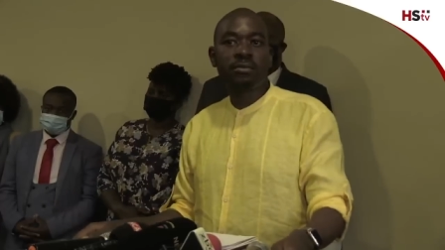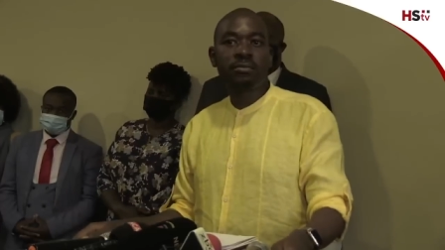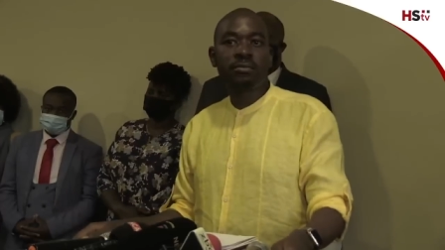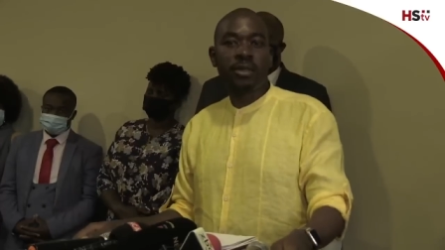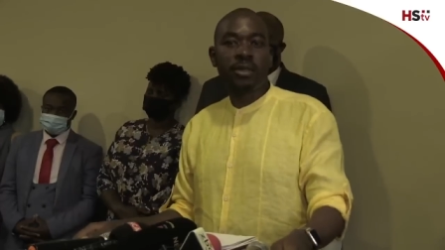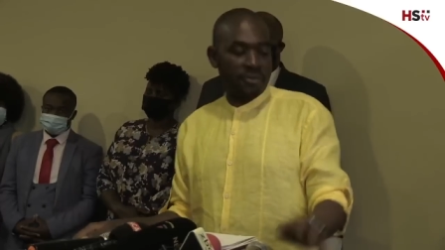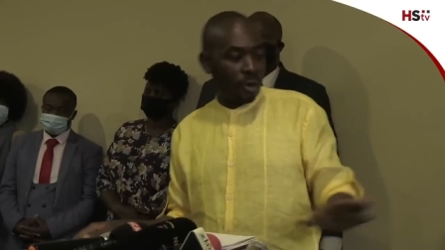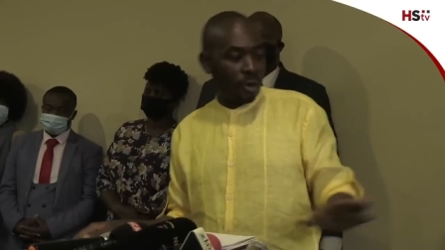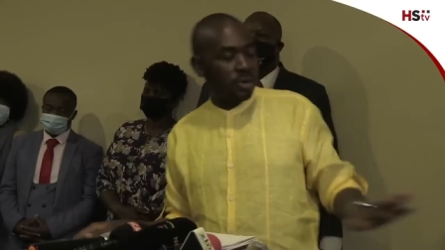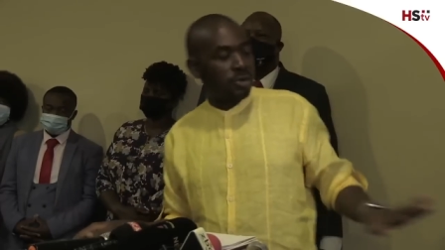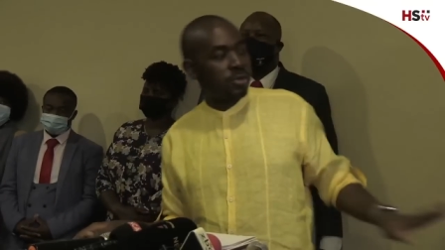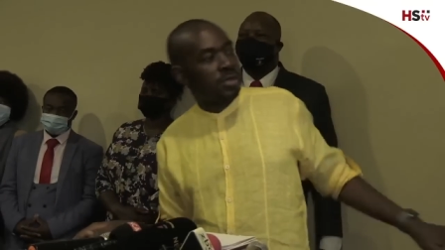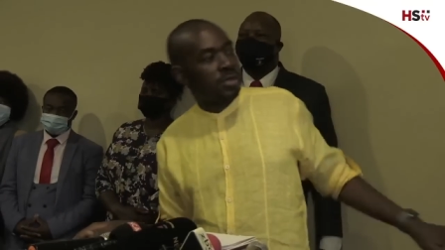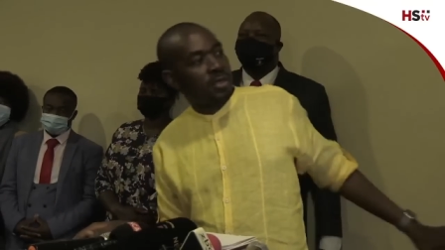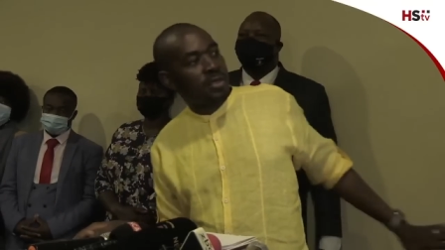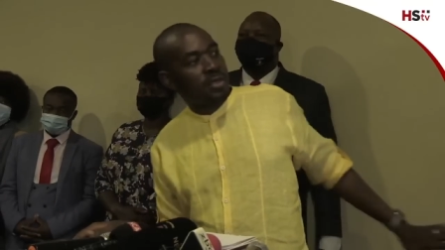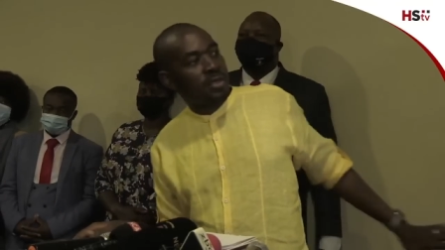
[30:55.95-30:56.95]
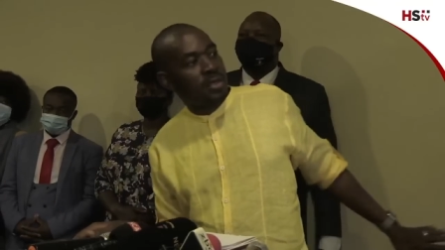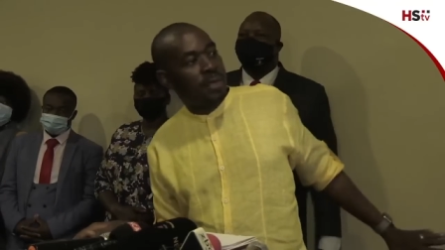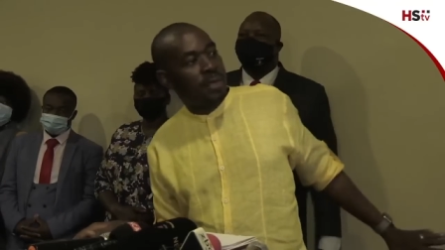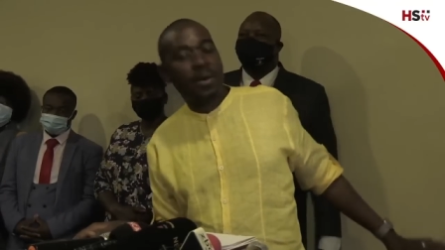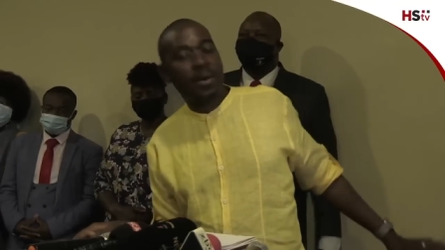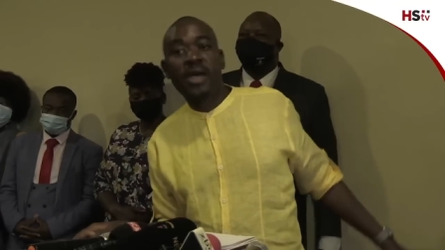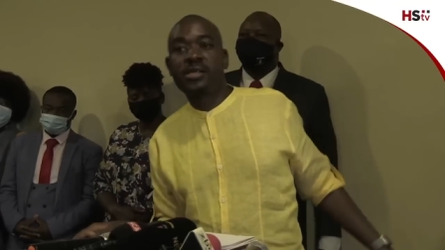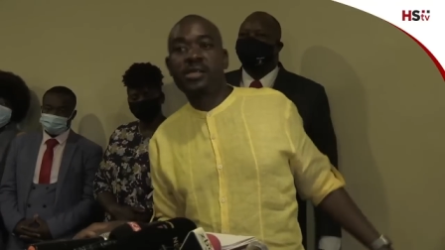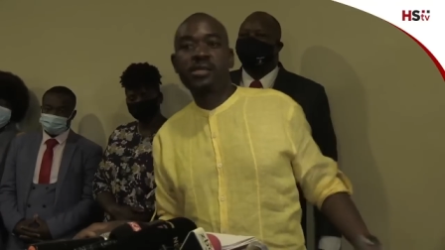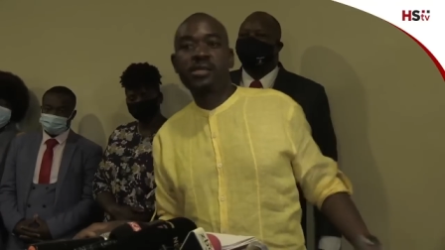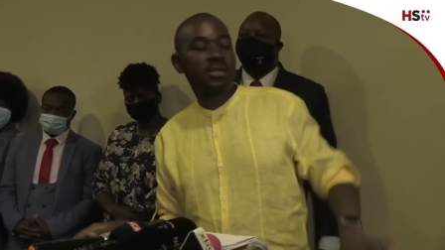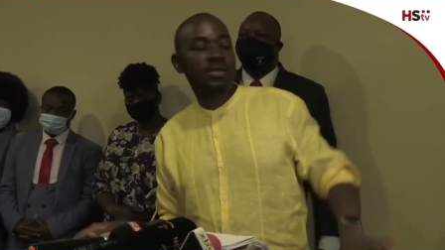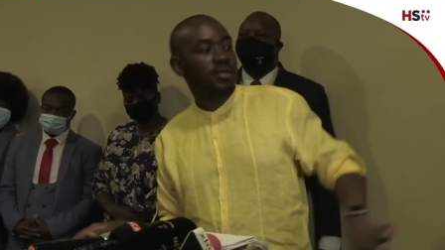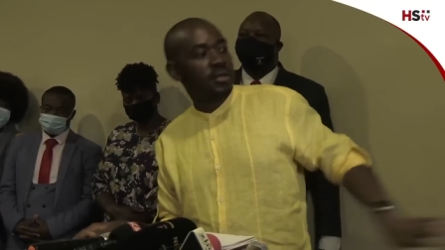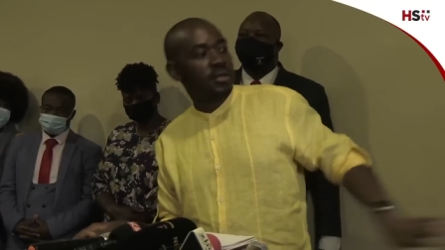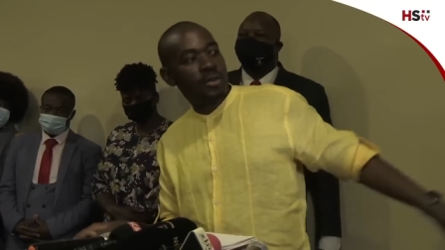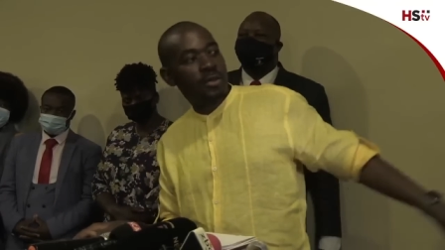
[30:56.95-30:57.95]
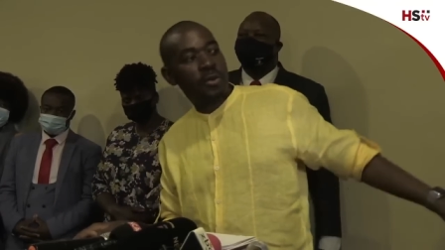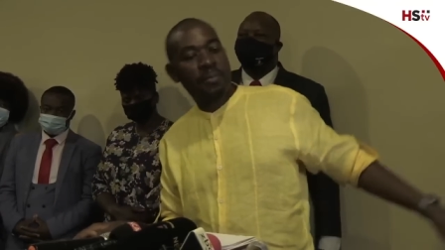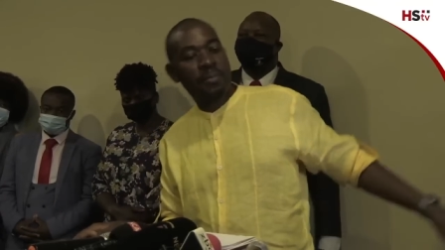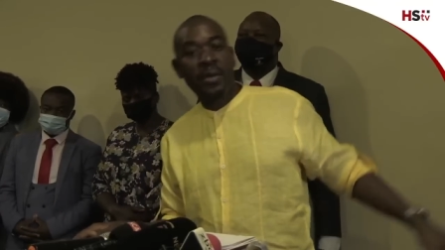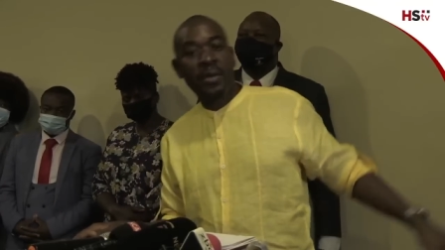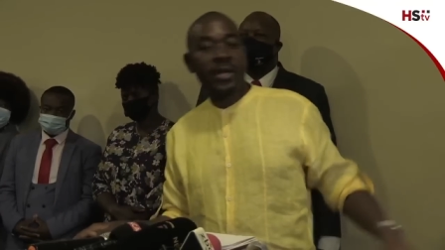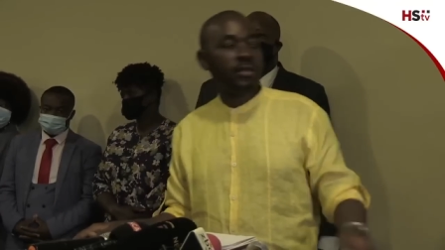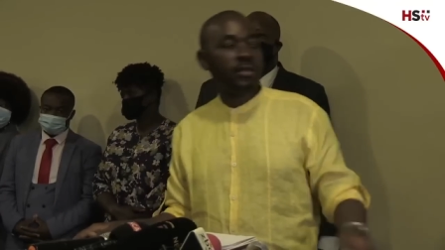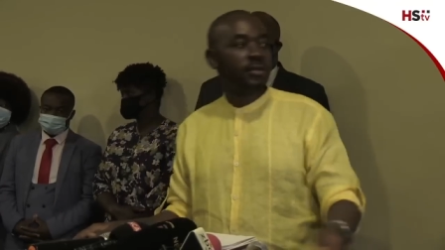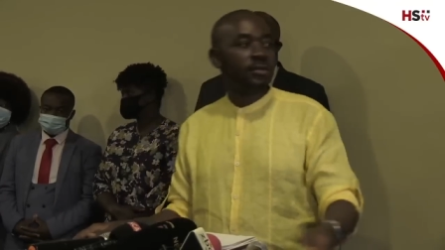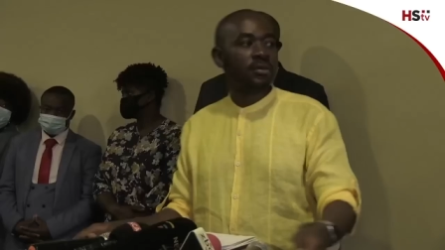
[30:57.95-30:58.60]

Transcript: But of course, the past we bury.